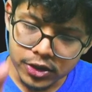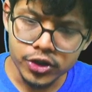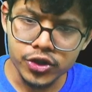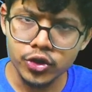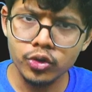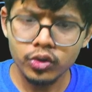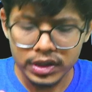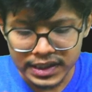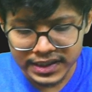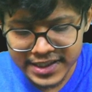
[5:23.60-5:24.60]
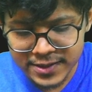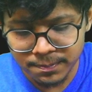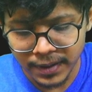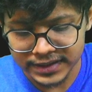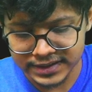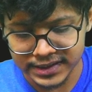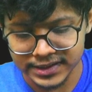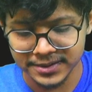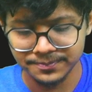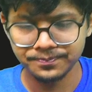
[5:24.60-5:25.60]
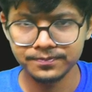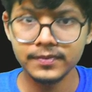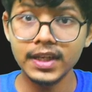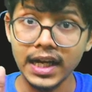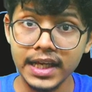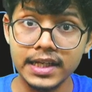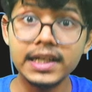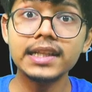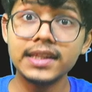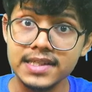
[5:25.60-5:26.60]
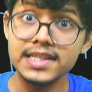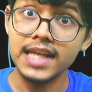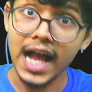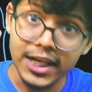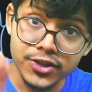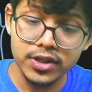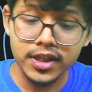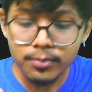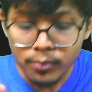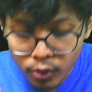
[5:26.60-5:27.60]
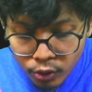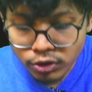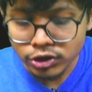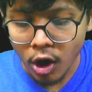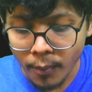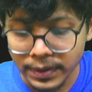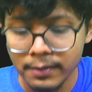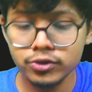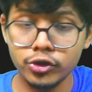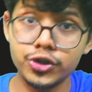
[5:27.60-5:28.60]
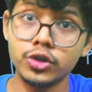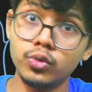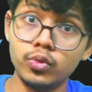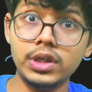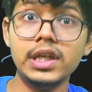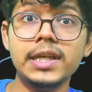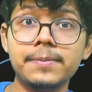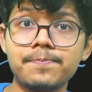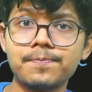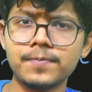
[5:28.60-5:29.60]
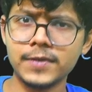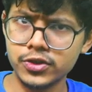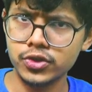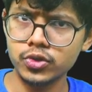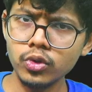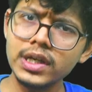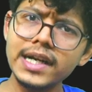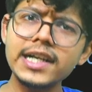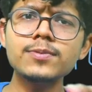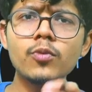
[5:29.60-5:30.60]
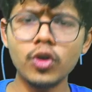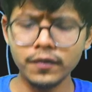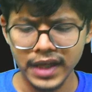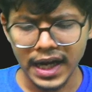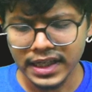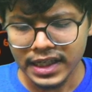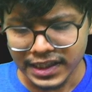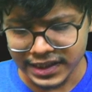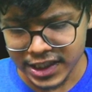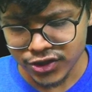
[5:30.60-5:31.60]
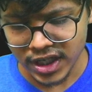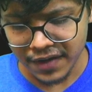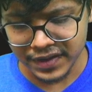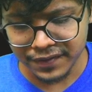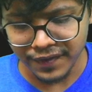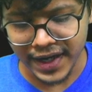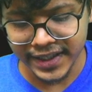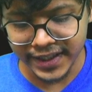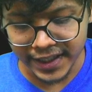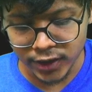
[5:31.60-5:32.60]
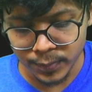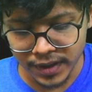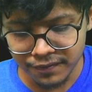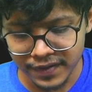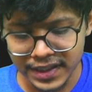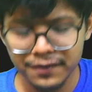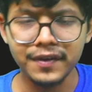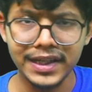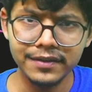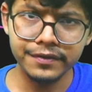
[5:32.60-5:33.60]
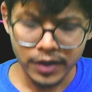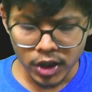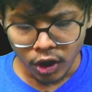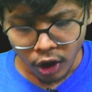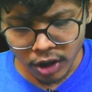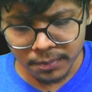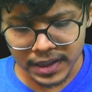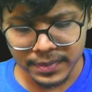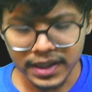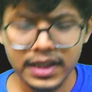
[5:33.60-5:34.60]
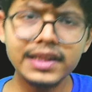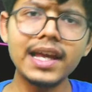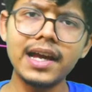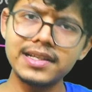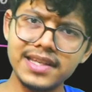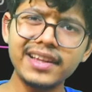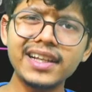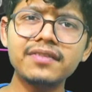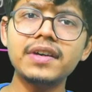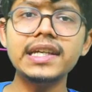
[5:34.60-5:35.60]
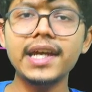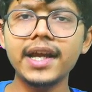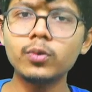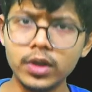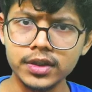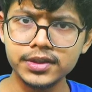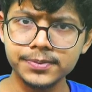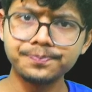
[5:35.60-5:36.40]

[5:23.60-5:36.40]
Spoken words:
So this passes. Again, this is actually the most optimal solution only. So it is more of that. They should have defined it to be a 1e5. Or maybe they are saying that 1e8 works.